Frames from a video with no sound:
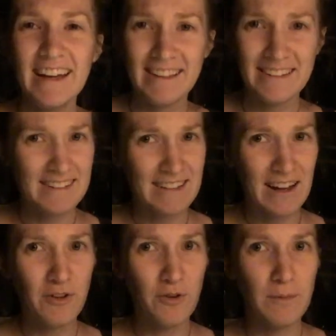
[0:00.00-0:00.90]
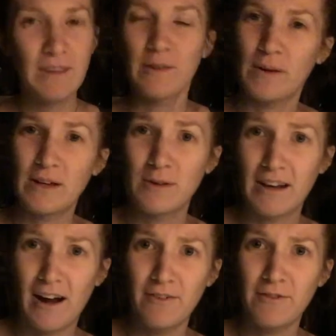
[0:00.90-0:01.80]
and this is not normally the way you get
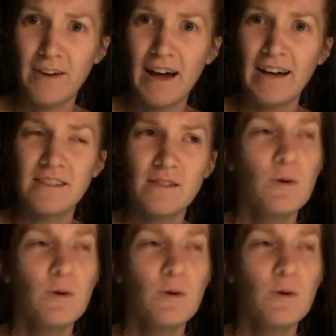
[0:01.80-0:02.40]
off a fast.